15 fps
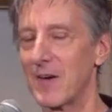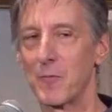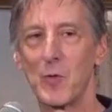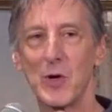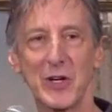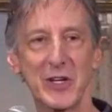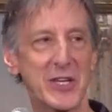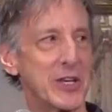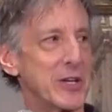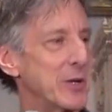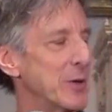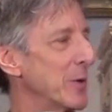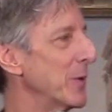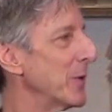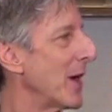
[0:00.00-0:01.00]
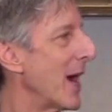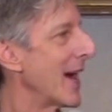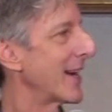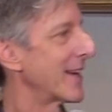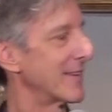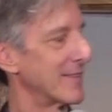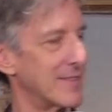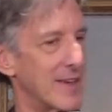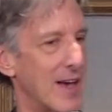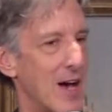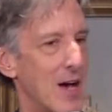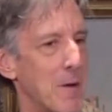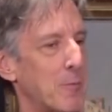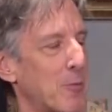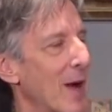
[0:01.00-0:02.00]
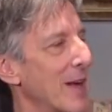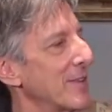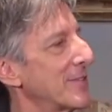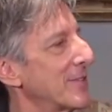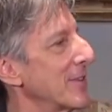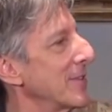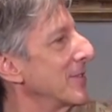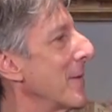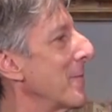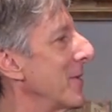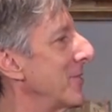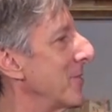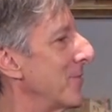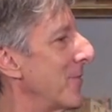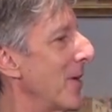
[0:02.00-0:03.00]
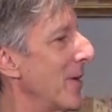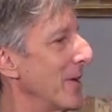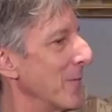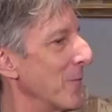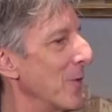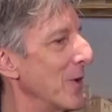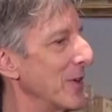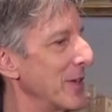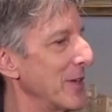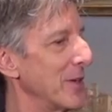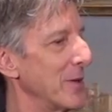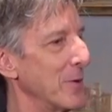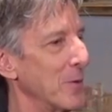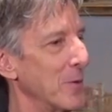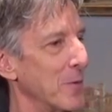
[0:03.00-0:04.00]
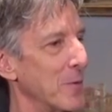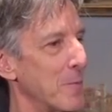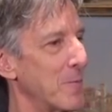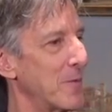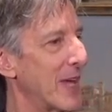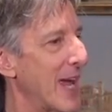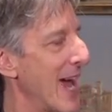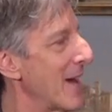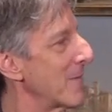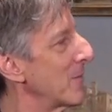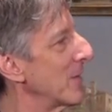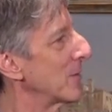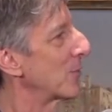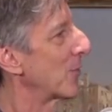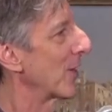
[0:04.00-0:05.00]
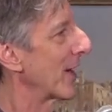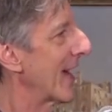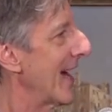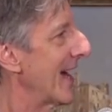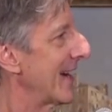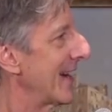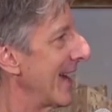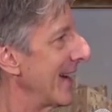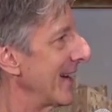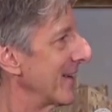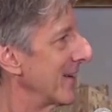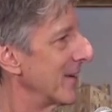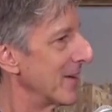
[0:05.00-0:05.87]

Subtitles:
will you, like, help register someone to vote? Will you canvass for a candidate?